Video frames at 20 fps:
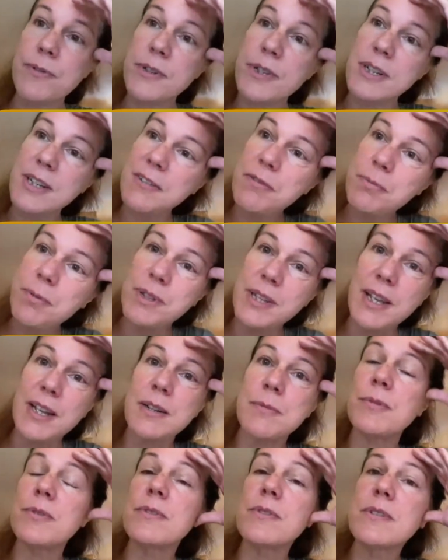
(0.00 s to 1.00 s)
we often
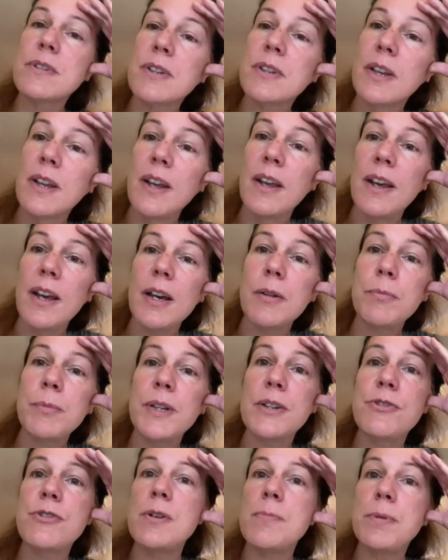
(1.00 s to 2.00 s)
live with animals
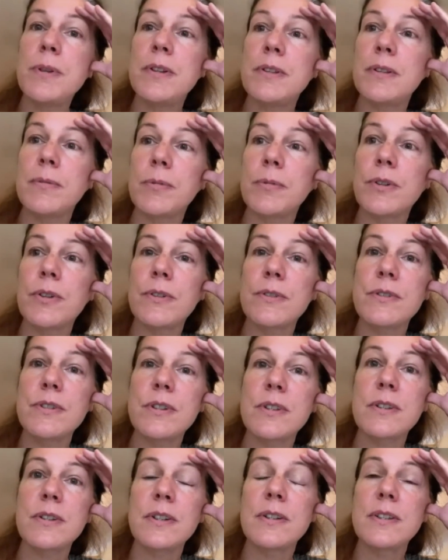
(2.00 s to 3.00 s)
and we attribute
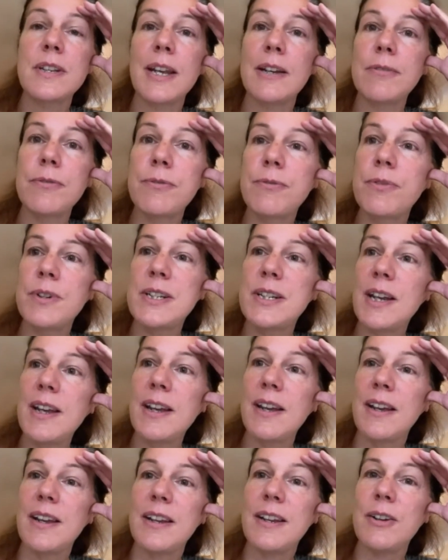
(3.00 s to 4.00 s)
them consciousness
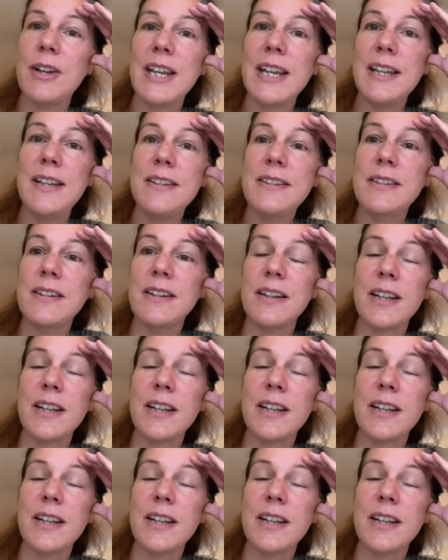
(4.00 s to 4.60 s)
every day